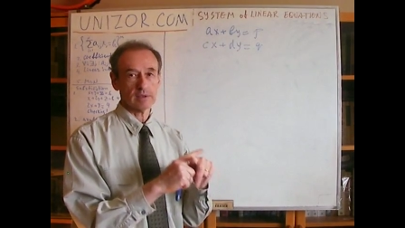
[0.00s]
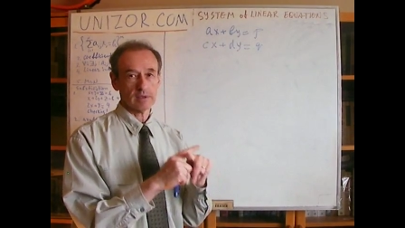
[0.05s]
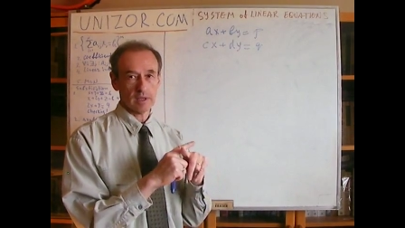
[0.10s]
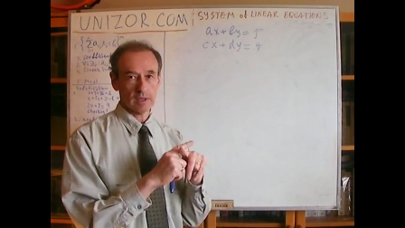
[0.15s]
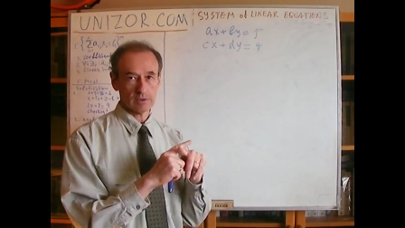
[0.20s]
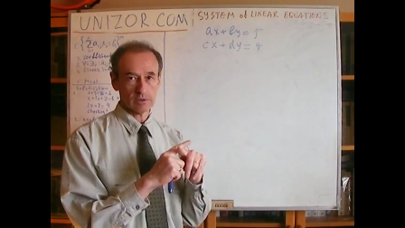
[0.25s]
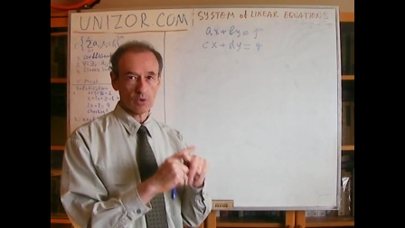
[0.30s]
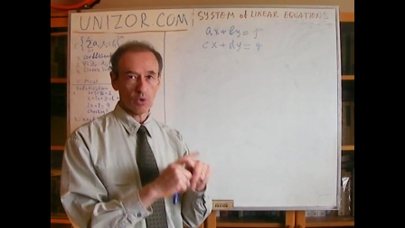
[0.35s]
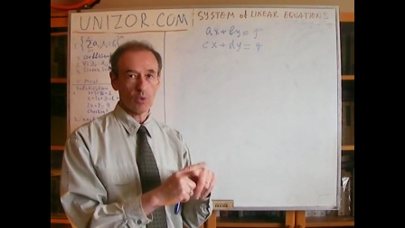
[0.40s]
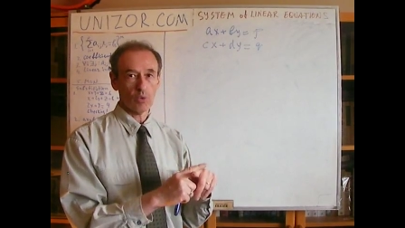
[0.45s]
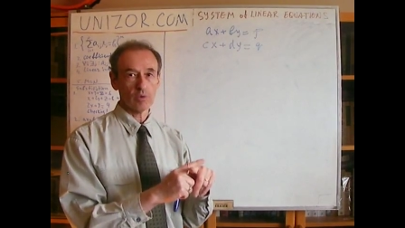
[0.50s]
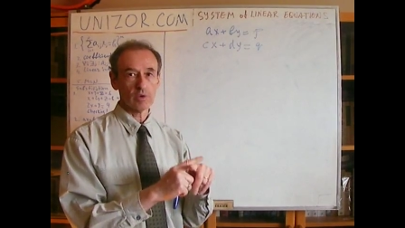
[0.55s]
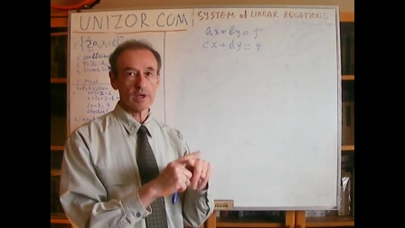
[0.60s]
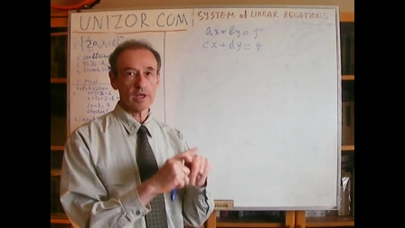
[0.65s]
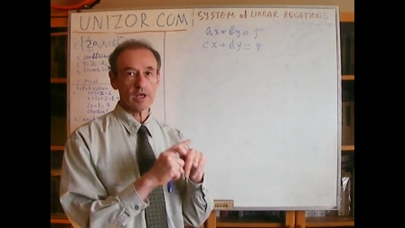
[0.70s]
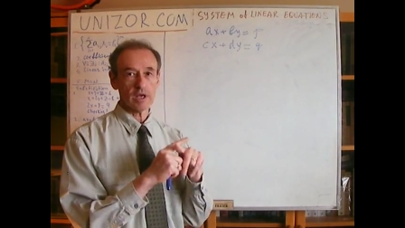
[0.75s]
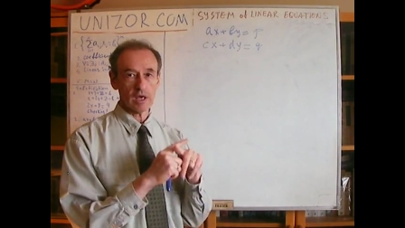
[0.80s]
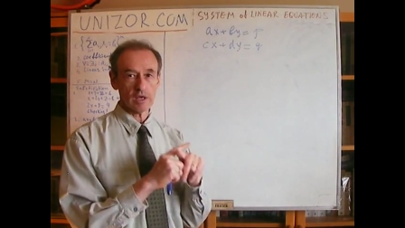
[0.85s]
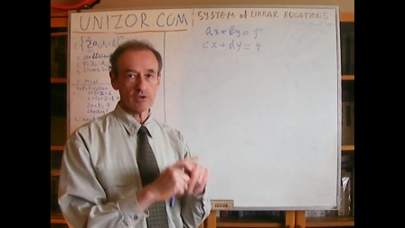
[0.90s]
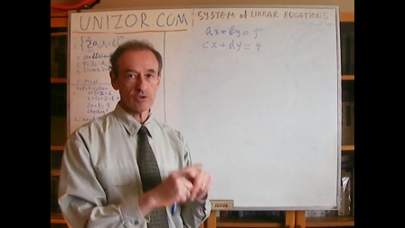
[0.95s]
and
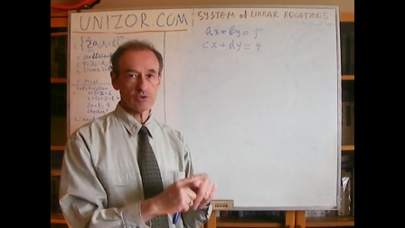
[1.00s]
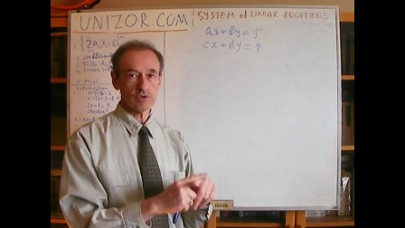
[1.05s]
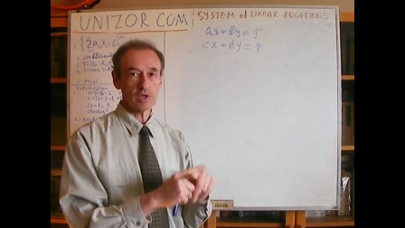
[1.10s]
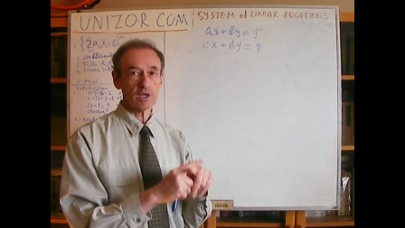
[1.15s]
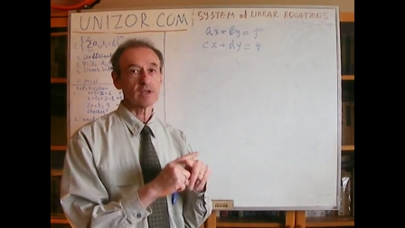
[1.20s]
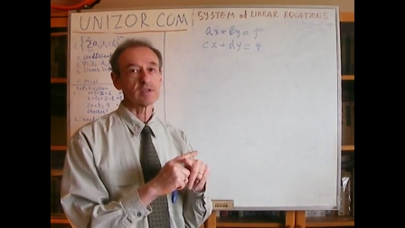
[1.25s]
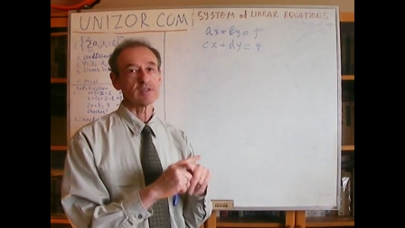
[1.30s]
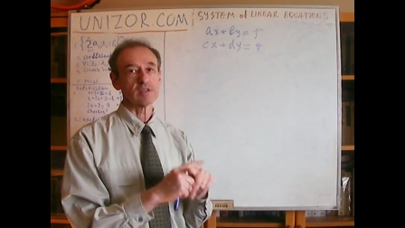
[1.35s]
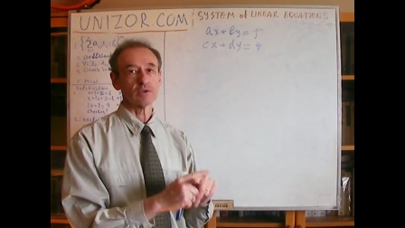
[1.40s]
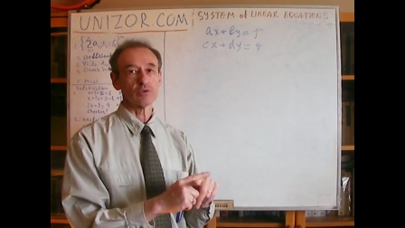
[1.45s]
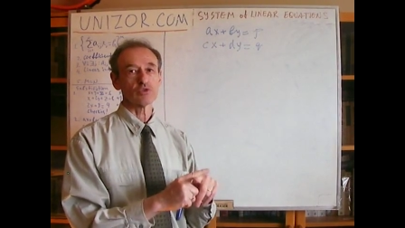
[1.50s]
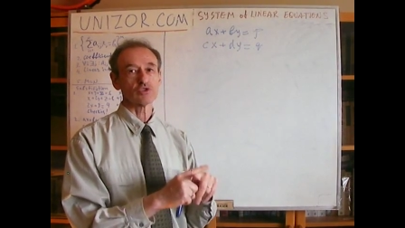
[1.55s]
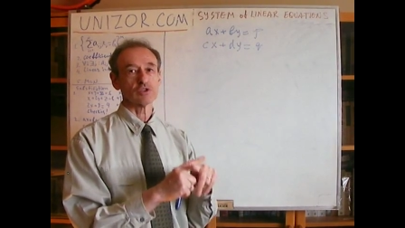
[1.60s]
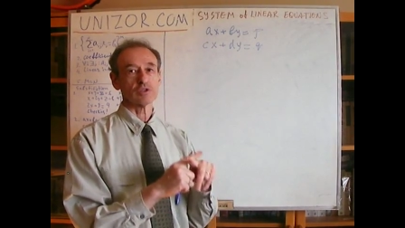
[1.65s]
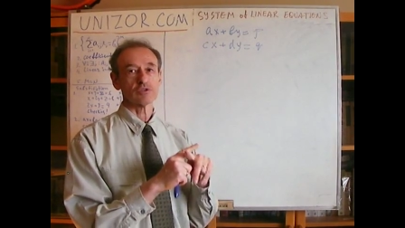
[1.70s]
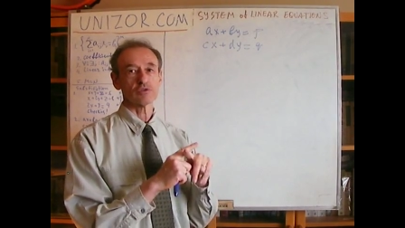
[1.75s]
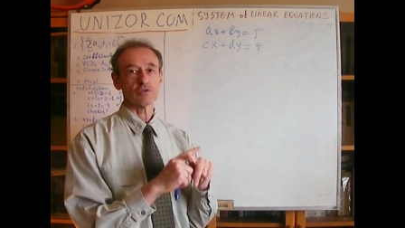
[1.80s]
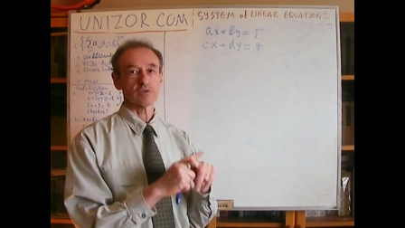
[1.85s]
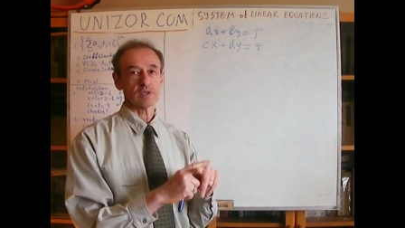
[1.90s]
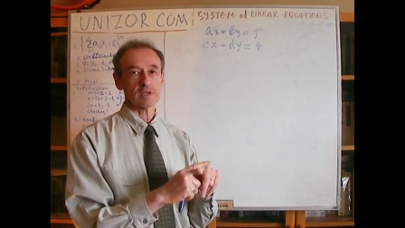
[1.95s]
only a unique solution
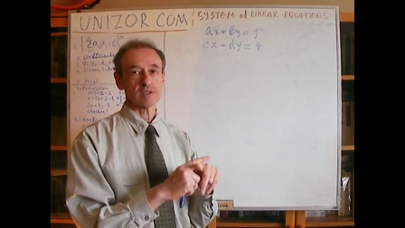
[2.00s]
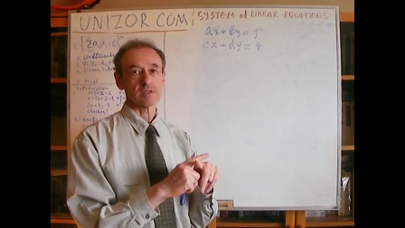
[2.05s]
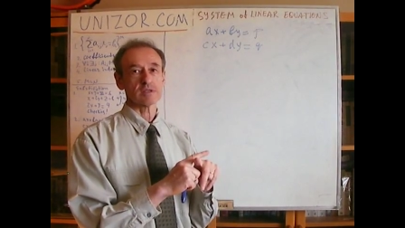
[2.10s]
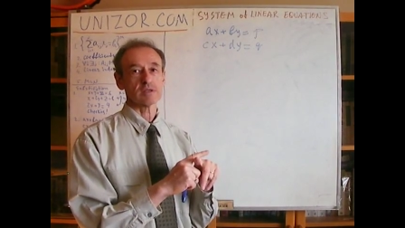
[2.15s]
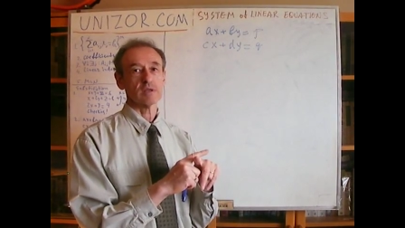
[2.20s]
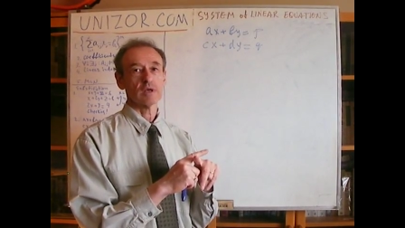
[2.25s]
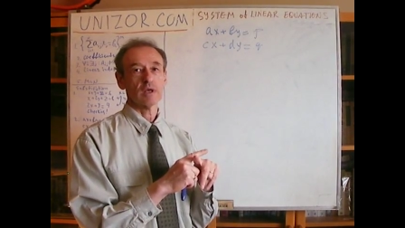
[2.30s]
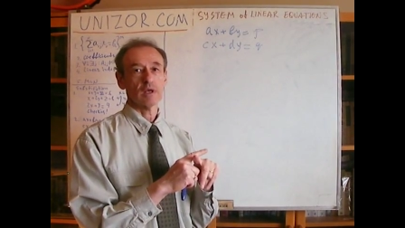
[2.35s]
to this